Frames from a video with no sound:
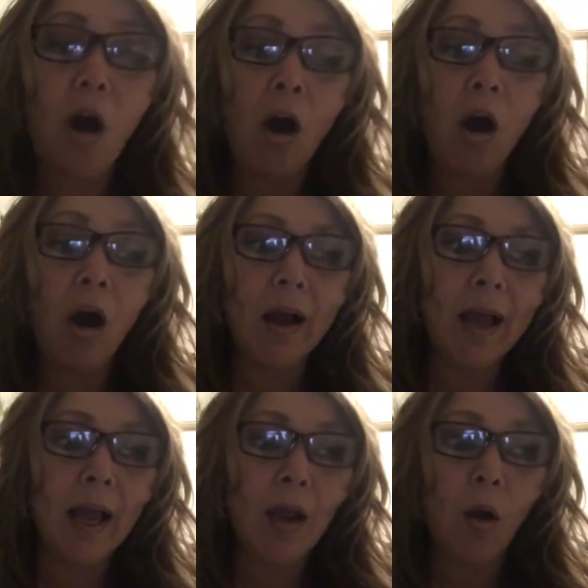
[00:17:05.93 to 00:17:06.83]
Ha,
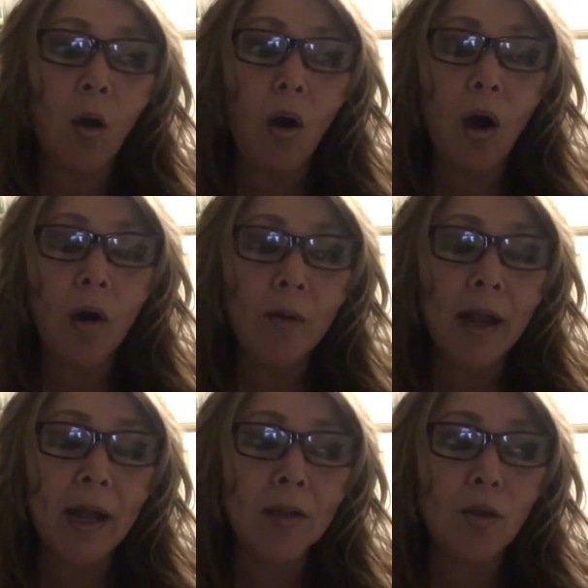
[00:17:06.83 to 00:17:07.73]
hey, hore,
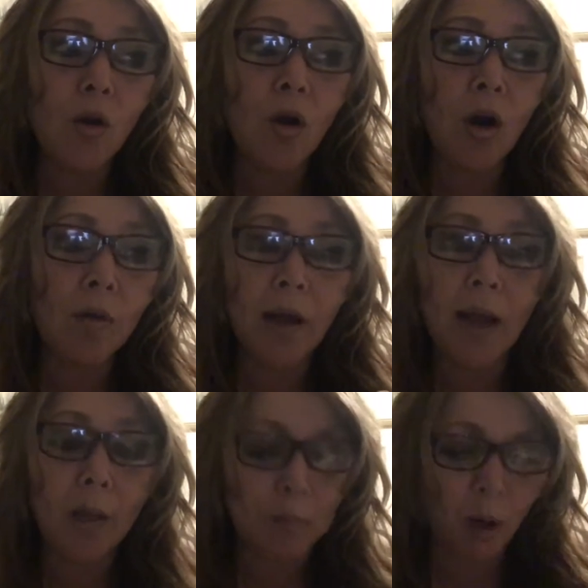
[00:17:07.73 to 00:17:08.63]
dore,
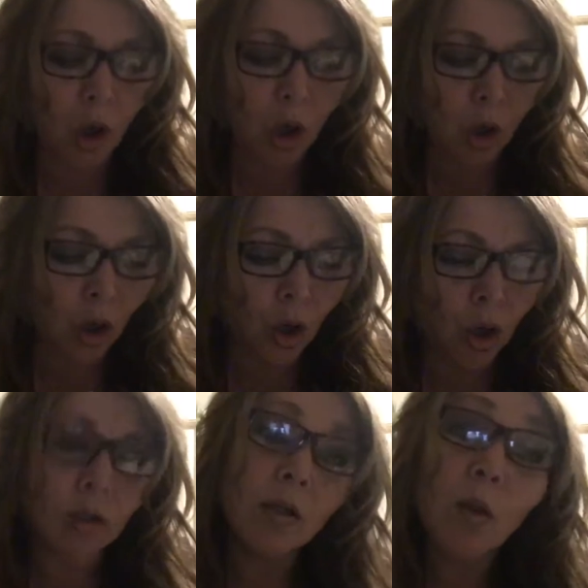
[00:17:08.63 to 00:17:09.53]

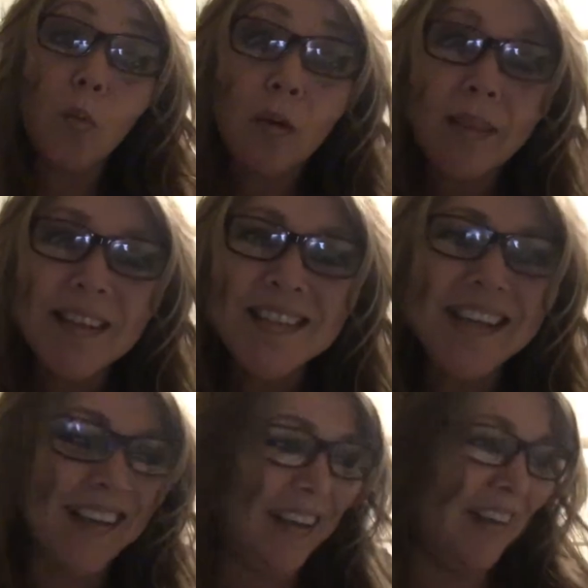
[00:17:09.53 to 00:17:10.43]
bo. What are they
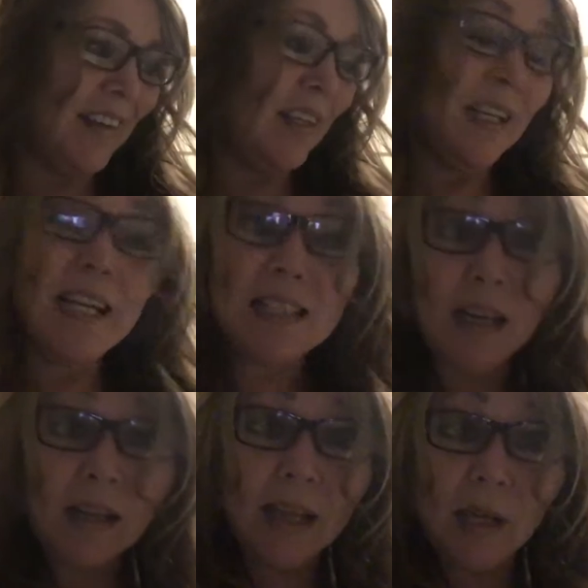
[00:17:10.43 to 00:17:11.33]
singing? Is
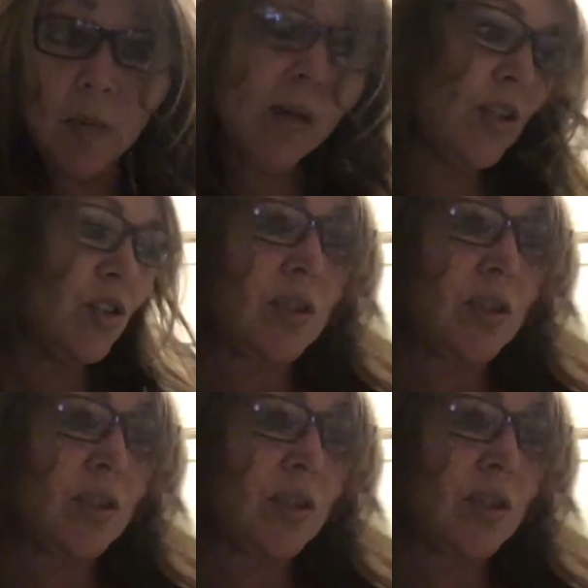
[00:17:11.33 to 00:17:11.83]
that a language?